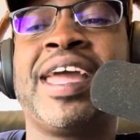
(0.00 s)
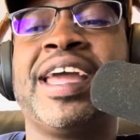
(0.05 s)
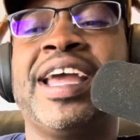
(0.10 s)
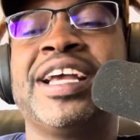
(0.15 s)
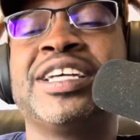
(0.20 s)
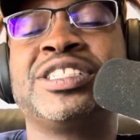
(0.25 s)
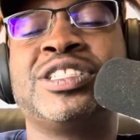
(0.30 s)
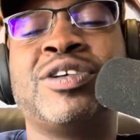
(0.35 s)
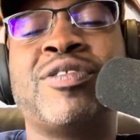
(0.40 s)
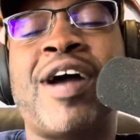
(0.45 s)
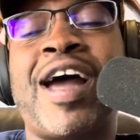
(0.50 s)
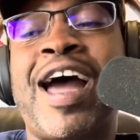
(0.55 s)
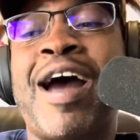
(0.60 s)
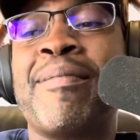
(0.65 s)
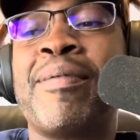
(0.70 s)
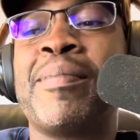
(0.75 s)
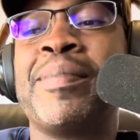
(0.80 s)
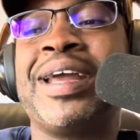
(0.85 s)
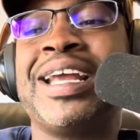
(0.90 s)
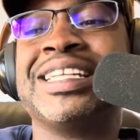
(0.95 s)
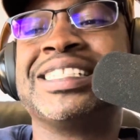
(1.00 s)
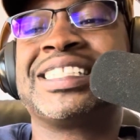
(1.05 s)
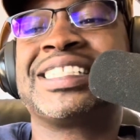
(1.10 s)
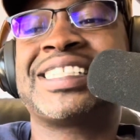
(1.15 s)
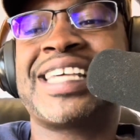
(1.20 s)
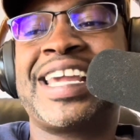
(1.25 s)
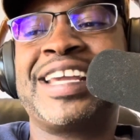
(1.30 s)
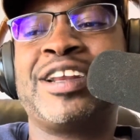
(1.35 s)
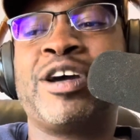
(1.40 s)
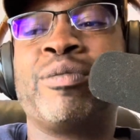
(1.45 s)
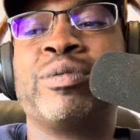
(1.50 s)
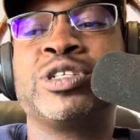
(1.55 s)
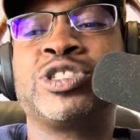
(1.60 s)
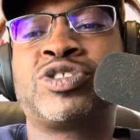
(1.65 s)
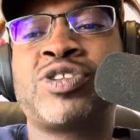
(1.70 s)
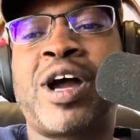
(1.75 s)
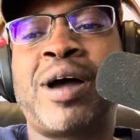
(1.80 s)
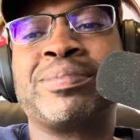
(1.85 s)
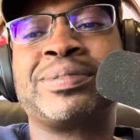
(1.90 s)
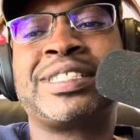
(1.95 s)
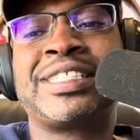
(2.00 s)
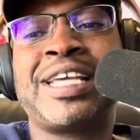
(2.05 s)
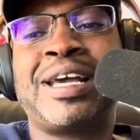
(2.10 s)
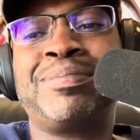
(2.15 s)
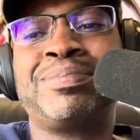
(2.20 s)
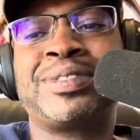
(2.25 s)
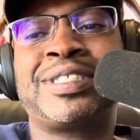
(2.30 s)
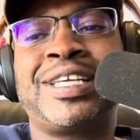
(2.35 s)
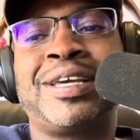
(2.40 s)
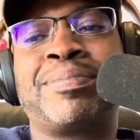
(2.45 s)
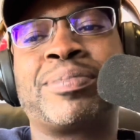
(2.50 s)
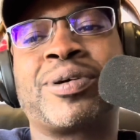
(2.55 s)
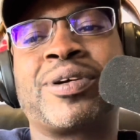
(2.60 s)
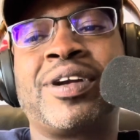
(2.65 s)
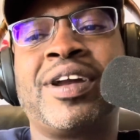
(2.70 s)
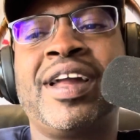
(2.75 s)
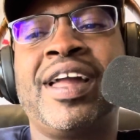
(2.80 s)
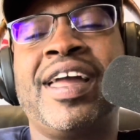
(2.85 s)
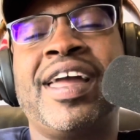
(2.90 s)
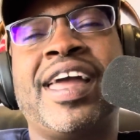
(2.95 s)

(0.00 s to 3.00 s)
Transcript: His new album, Insano, will drop September.